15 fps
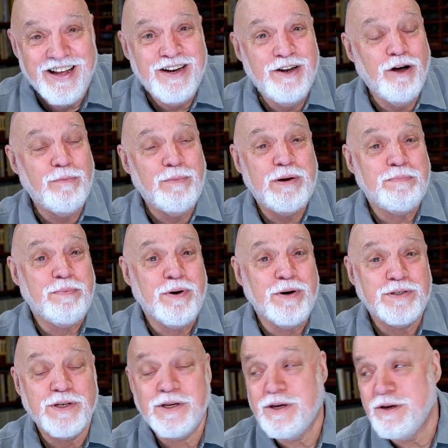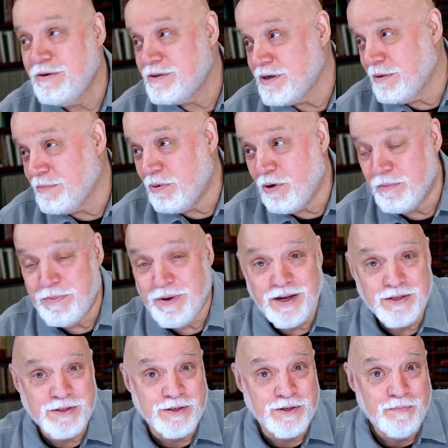Nobody persecutes a poor
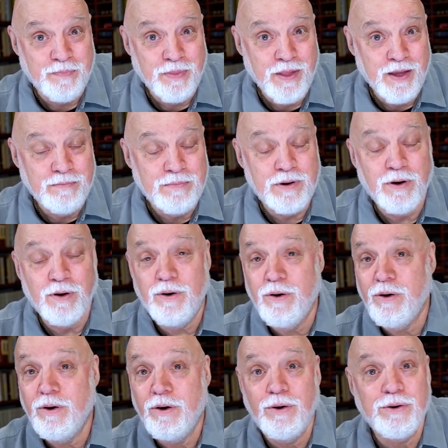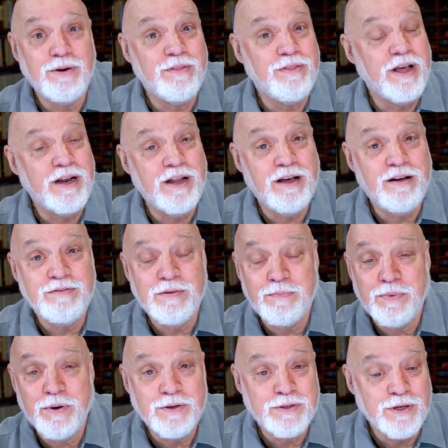pastor. But oh, do they love to
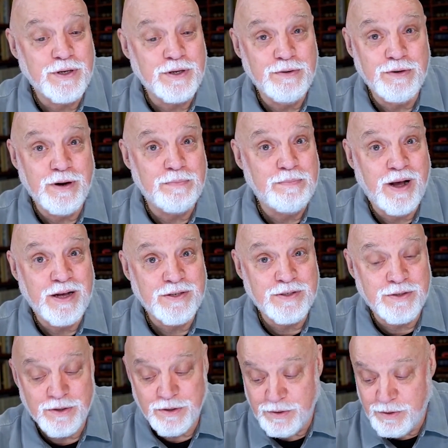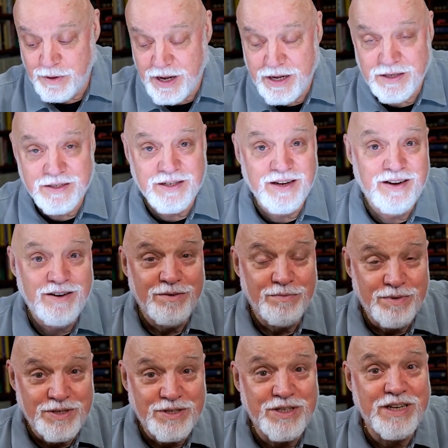persecute a pastor who has
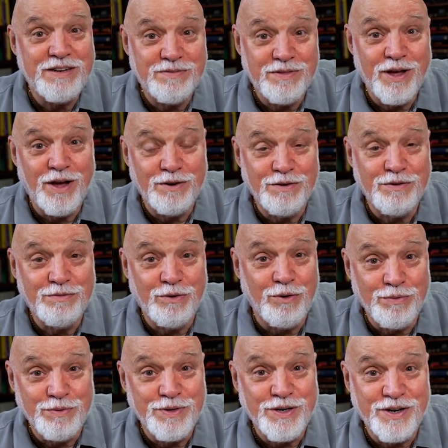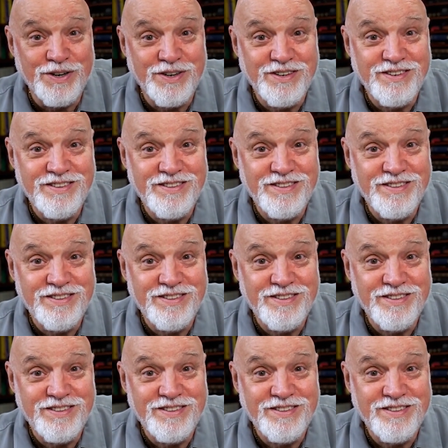received the hundredfold return.